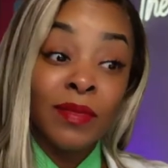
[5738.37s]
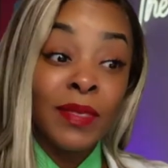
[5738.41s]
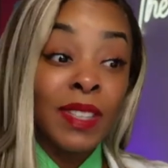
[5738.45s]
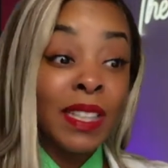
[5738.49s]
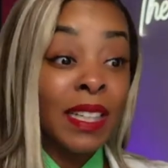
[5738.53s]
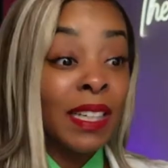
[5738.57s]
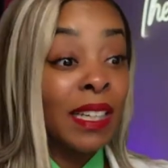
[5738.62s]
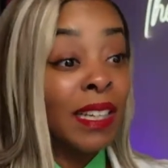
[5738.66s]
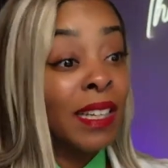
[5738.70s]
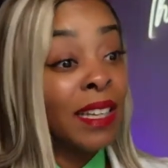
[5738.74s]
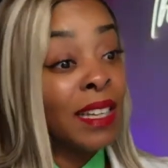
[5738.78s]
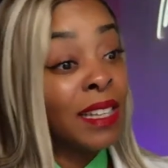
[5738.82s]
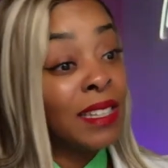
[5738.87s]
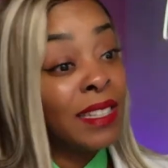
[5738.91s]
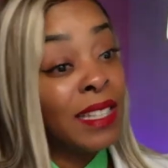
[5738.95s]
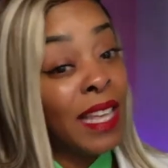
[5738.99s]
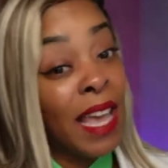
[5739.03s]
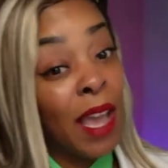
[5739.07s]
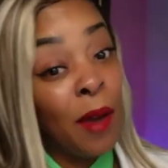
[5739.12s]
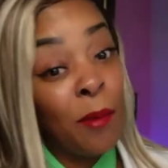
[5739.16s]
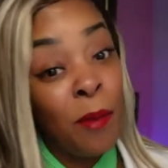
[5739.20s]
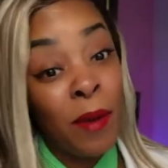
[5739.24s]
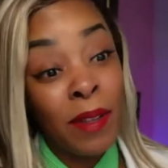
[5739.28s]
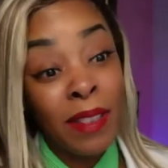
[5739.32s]
Is
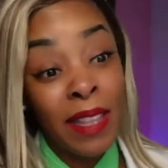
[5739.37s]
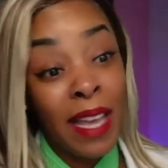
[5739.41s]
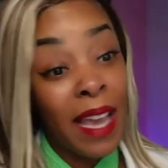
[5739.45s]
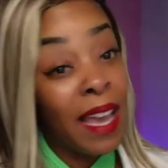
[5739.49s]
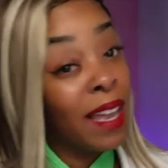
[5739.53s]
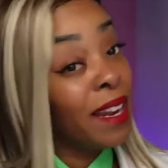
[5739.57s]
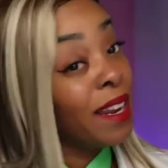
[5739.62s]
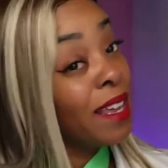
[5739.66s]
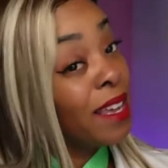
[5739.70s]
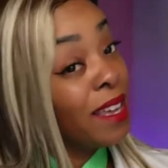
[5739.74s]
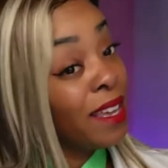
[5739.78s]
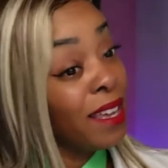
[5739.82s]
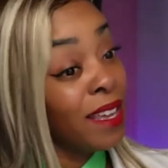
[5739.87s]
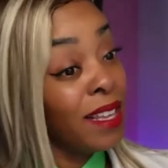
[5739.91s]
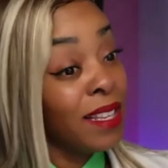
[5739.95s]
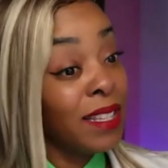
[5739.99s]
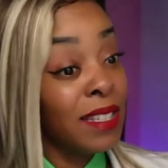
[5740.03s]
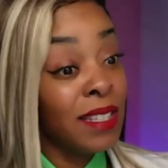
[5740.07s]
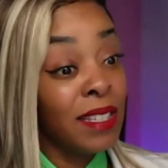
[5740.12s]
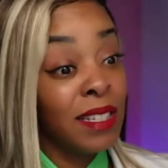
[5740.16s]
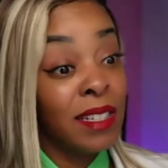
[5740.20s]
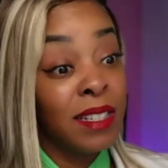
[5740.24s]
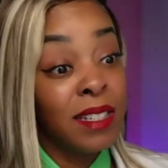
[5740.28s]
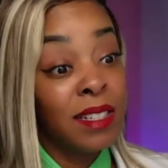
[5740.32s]
that what that
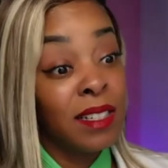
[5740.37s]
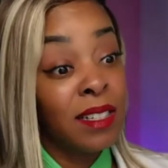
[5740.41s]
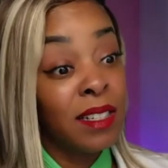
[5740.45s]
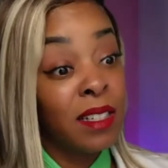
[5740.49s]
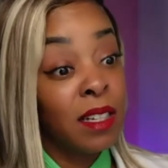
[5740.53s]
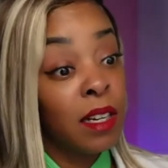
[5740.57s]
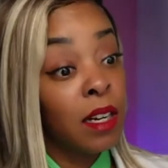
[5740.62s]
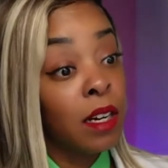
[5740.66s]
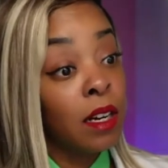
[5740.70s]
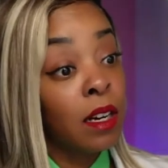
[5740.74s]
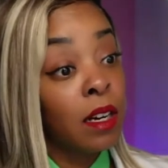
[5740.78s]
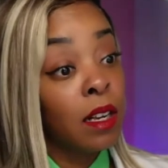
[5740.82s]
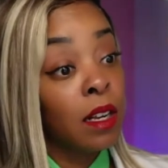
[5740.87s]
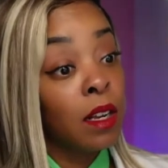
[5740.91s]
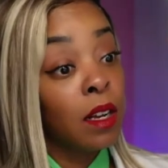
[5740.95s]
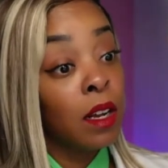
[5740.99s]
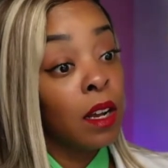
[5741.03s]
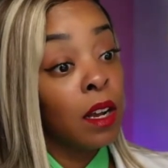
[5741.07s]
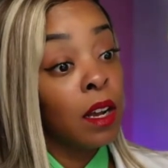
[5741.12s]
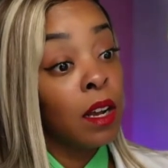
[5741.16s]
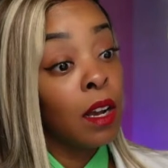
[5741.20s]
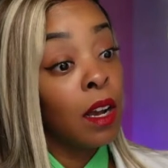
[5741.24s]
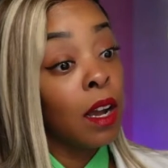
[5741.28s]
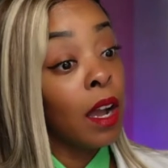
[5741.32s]
is?
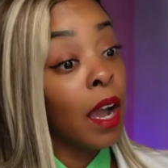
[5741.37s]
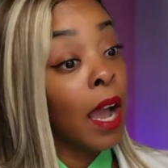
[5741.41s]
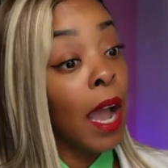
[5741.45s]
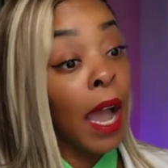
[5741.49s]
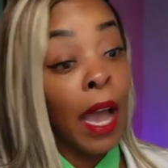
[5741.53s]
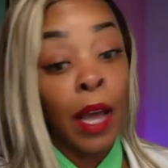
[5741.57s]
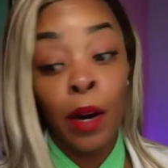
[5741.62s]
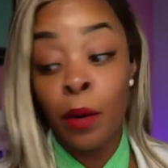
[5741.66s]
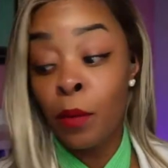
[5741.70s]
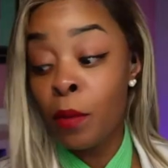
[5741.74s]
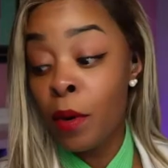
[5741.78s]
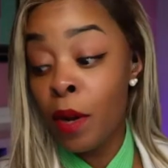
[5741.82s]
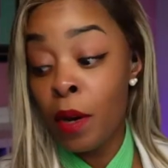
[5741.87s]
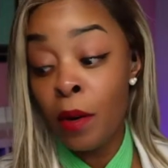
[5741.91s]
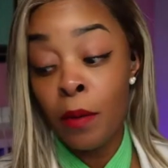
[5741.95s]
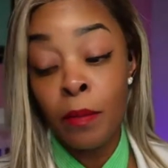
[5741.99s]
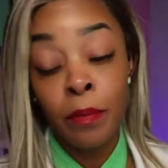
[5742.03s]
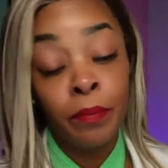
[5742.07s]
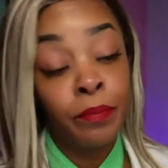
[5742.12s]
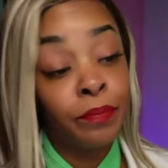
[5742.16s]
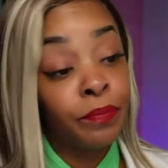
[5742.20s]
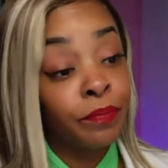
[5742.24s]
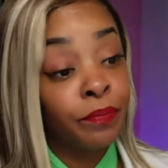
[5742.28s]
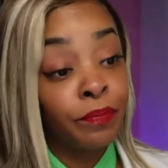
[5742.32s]
I don't know.
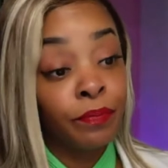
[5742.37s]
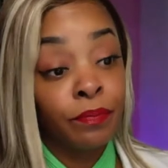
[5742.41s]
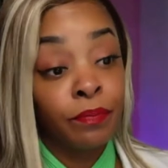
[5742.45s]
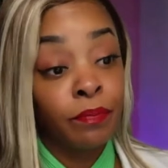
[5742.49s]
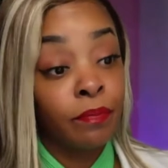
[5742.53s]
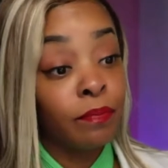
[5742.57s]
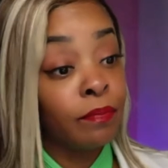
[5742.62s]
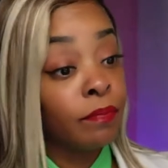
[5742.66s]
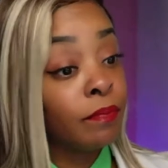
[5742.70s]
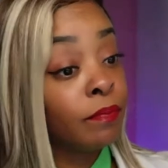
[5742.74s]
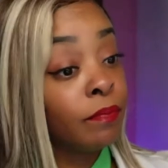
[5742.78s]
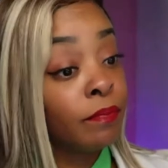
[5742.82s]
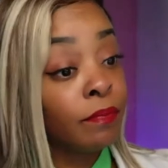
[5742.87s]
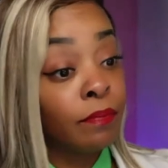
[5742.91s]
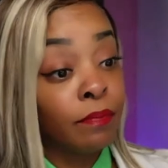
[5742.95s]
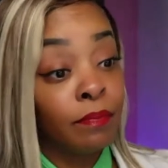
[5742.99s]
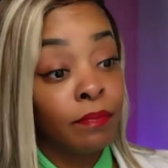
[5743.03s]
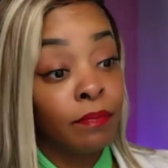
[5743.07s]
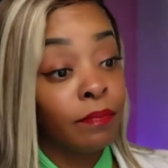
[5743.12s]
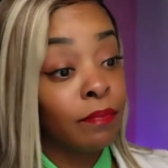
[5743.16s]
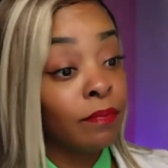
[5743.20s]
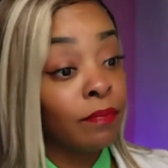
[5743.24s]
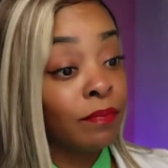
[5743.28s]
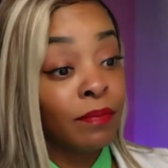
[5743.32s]

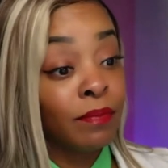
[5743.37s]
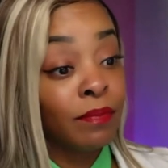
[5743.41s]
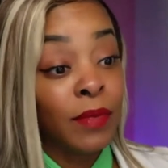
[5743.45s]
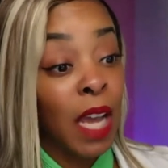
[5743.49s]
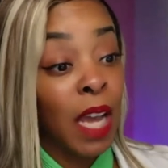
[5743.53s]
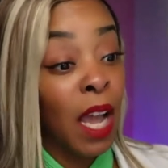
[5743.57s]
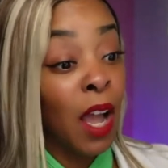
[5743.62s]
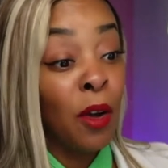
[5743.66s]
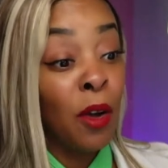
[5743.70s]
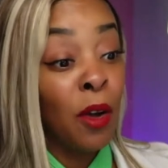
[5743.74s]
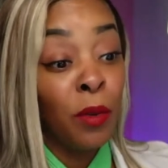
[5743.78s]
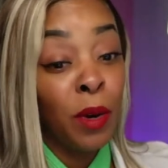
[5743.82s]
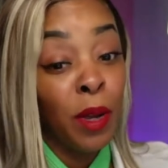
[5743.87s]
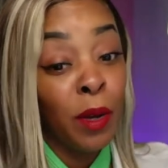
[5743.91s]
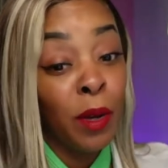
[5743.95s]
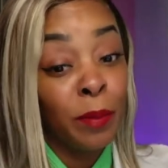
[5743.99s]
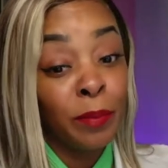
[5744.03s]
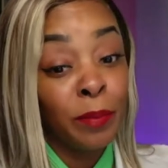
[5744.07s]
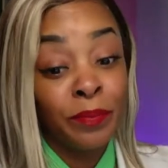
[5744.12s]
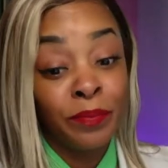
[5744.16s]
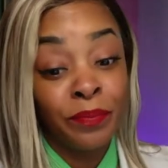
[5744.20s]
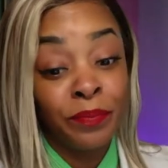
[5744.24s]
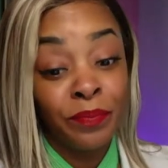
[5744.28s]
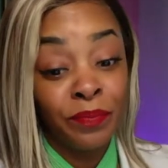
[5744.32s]
I don't know.
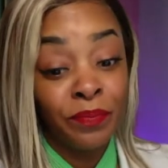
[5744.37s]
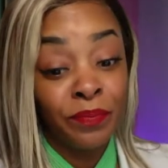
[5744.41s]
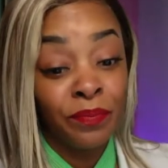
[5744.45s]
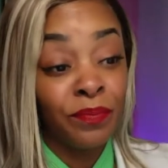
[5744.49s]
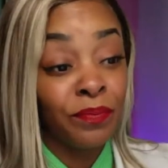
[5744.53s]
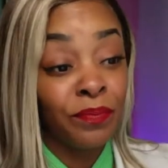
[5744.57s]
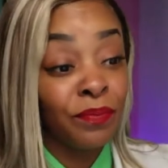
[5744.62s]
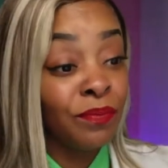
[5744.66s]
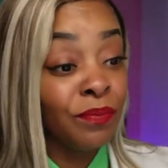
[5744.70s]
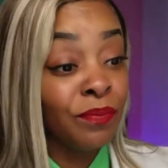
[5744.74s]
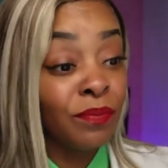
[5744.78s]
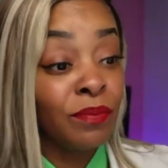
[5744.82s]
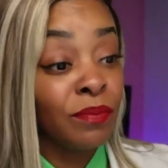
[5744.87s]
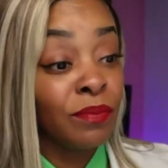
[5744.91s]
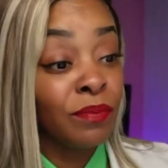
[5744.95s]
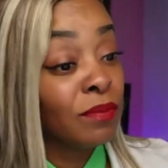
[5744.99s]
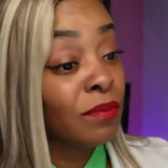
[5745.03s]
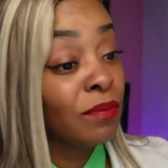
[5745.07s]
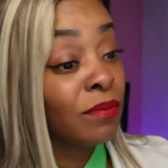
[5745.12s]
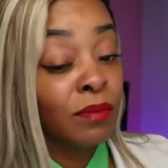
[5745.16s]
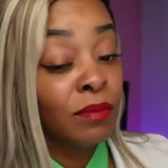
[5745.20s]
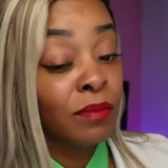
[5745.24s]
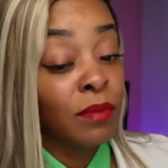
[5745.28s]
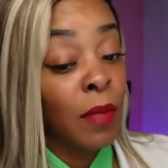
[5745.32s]

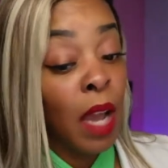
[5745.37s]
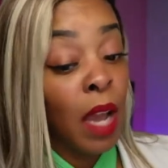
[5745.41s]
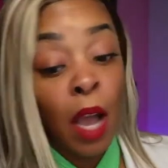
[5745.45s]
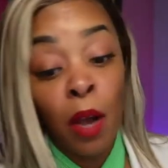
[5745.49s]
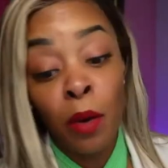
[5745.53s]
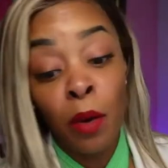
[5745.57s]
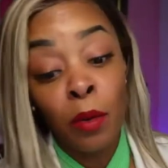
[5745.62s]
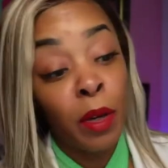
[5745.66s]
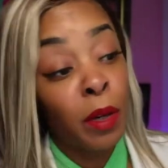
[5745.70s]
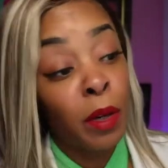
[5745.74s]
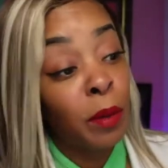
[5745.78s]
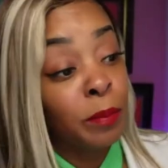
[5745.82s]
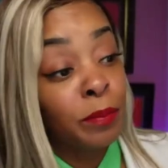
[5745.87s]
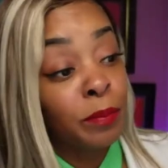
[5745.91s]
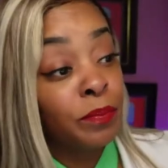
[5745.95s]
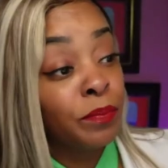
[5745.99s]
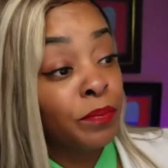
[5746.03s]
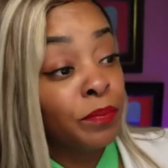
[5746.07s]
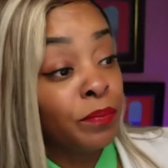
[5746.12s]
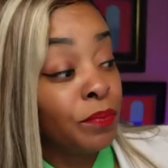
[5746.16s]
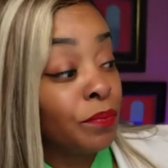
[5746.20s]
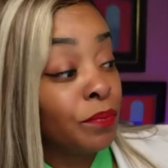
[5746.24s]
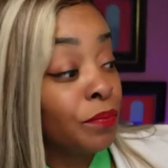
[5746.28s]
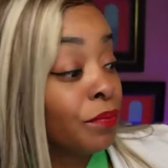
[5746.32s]
I don't know.
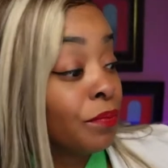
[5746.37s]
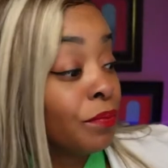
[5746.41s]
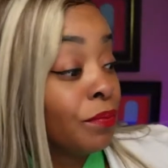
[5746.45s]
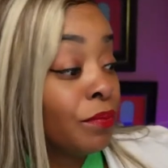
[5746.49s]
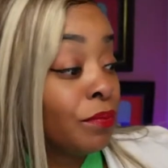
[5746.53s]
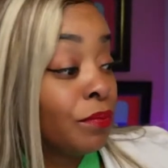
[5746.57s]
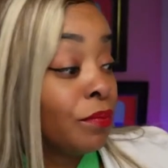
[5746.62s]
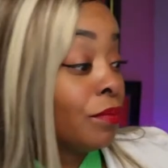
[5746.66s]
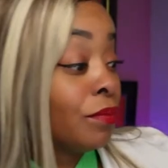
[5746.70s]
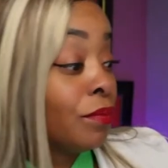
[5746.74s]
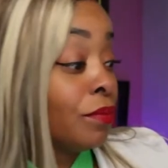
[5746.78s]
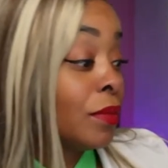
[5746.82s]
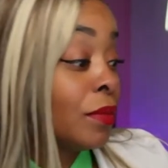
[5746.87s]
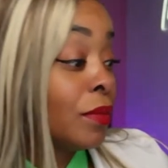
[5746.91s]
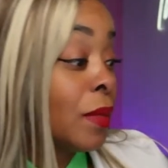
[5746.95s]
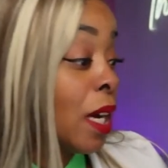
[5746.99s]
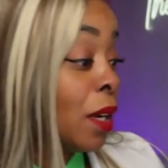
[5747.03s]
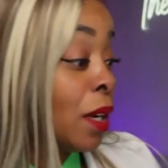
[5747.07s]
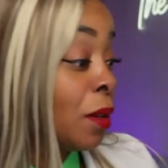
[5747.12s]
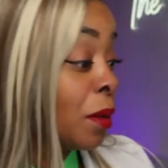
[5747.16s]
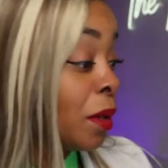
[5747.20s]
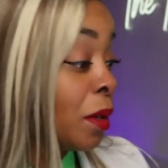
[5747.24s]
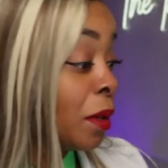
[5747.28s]
I don't know.